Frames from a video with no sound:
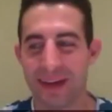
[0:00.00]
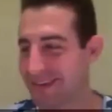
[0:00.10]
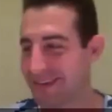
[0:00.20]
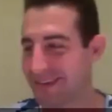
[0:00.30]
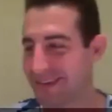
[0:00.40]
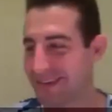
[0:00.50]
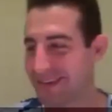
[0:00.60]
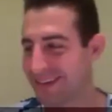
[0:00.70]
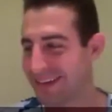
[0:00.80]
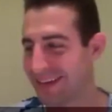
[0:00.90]

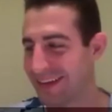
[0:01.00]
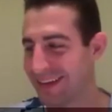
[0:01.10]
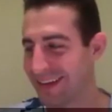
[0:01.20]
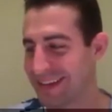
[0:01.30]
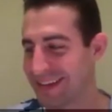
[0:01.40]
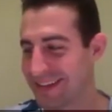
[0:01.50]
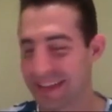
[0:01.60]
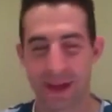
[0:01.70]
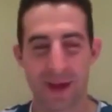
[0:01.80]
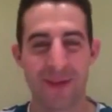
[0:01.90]
Natalie's it's
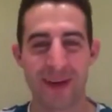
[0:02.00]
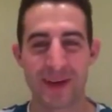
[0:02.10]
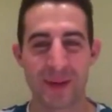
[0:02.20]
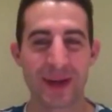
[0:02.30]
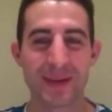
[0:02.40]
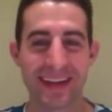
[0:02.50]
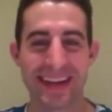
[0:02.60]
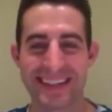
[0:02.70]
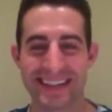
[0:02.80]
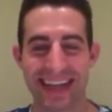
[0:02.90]
just so fun to work
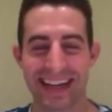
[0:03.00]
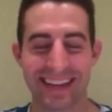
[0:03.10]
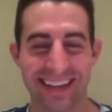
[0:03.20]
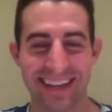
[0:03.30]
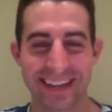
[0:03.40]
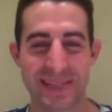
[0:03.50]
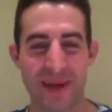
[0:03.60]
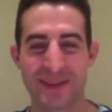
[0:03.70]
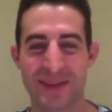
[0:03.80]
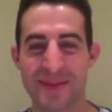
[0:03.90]
with. She's got the just
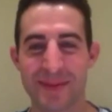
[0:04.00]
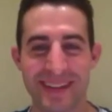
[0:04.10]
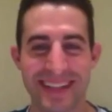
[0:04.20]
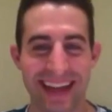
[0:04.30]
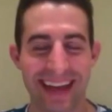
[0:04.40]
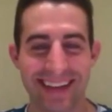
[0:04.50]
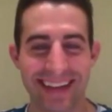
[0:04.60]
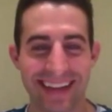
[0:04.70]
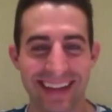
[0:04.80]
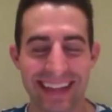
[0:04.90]
most fun
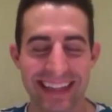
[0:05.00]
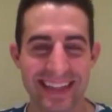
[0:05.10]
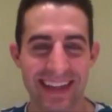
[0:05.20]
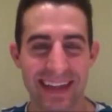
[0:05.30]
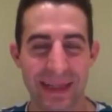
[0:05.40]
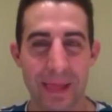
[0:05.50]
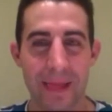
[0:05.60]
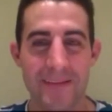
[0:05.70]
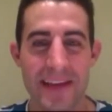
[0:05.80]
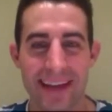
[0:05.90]
personality. It's
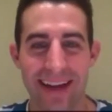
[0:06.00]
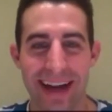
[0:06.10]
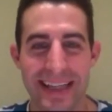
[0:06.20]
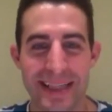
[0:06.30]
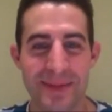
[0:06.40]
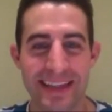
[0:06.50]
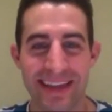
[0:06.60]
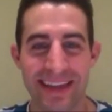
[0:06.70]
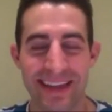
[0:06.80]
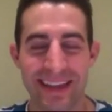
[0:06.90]
awesome
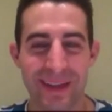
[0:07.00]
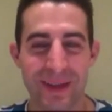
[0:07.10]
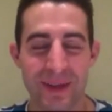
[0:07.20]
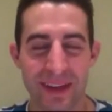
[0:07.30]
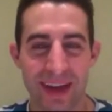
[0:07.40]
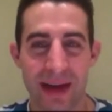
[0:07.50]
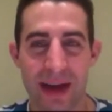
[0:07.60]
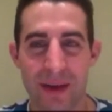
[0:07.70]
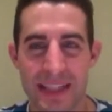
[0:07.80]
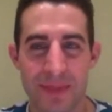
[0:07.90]
seeing you. You know how
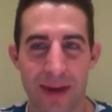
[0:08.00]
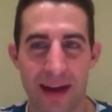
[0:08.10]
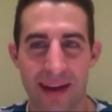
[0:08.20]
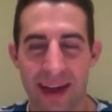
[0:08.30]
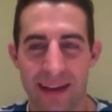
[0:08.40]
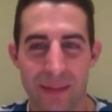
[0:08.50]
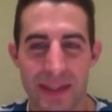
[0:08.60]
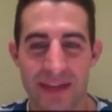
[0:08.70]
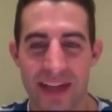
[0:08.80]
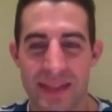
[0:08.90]
much of
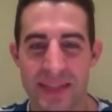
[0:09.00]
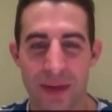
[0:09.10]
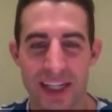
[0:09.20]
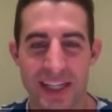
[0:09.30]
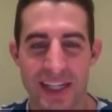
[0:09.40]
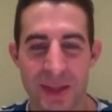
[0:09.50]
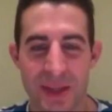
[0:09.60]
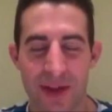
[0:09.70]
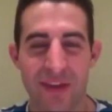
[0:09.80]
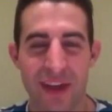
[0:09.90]
an inspiration you
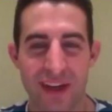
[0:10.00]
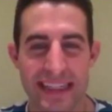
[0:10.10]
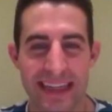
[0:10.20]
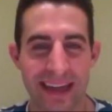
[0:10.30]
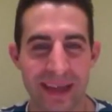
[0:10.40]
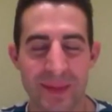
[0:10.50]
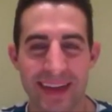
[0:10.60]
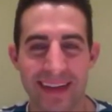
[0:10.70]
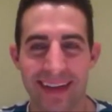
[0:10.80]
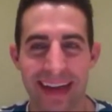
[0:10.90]
are for your team,
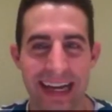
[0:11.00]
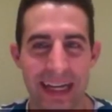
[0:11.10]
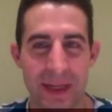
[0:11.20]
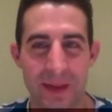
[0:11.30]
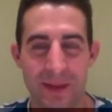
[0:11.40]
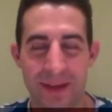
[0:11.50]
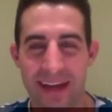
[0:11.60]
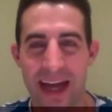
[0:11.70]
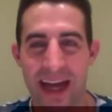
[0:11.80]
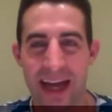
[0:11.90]
and
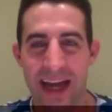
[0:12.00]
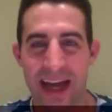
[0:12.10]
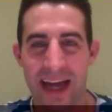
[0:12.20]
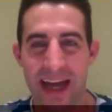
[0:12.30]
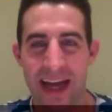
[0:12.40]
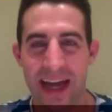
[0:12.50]
how much fun you